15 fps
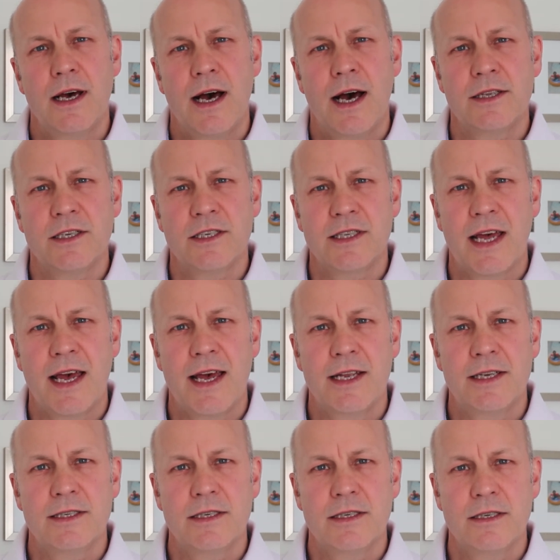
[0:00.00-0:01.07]

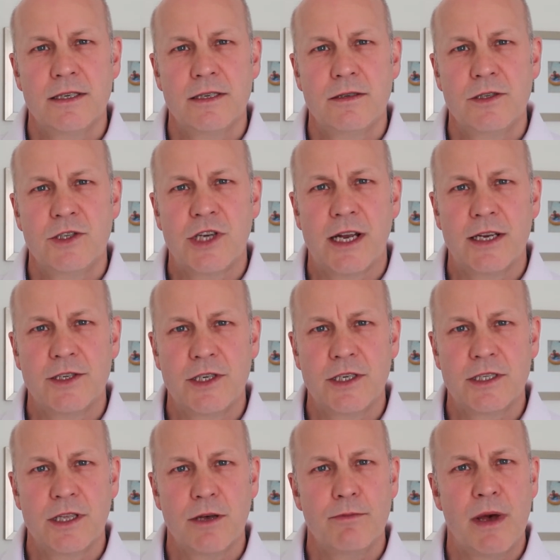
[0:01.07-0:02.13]
understand
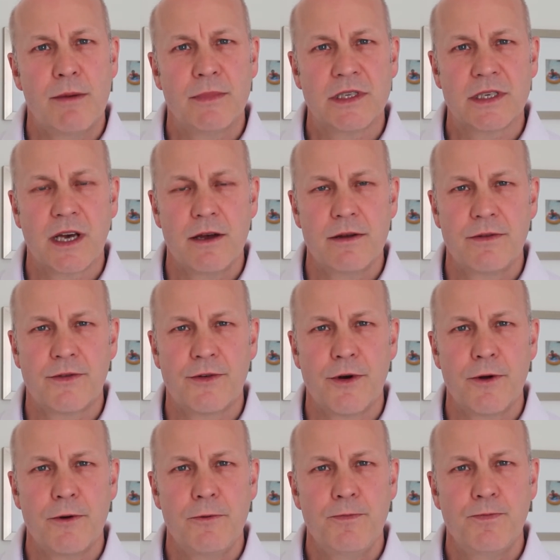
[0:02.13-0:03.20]
challenges that members are going
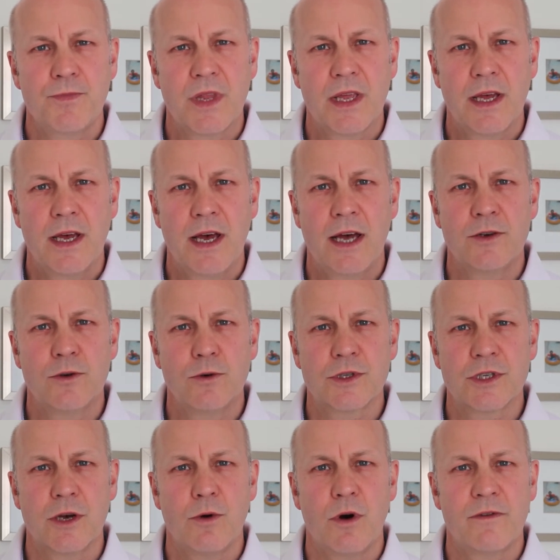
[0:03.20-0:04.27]
through, and
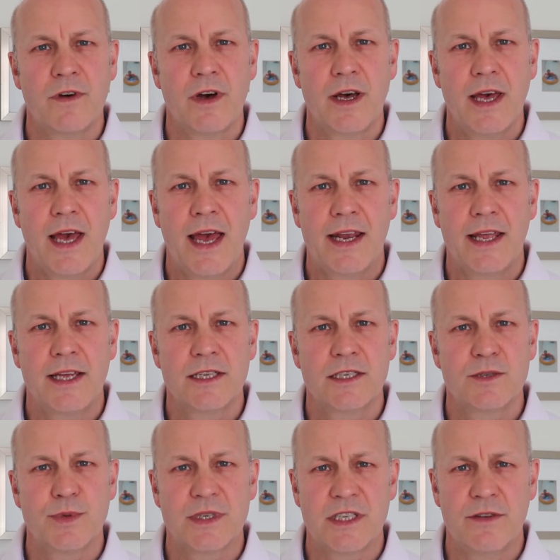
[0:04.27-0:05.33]
also offer any
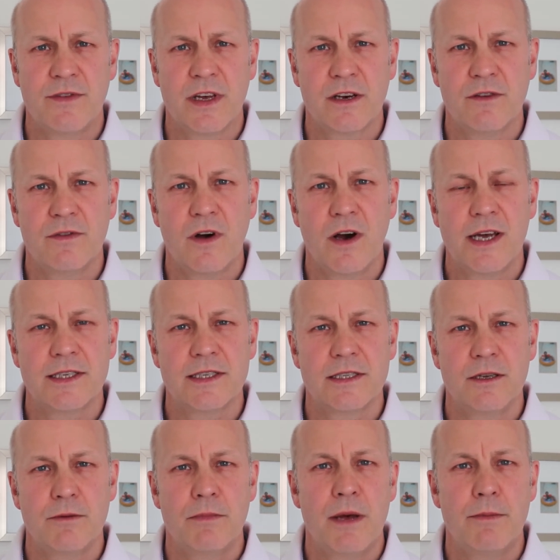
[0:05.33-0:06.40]
specific advice
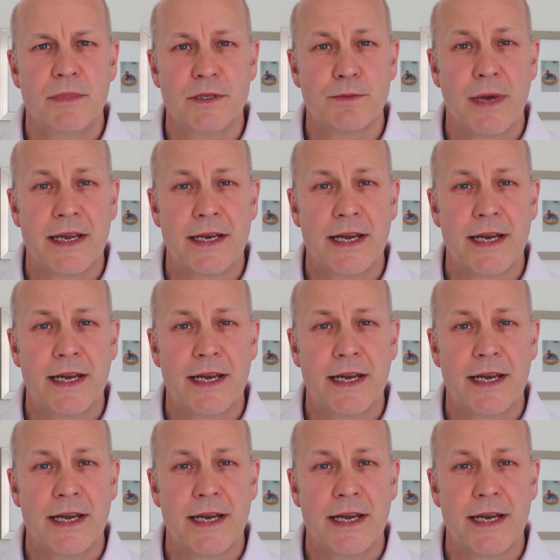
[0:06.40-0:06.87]
that members may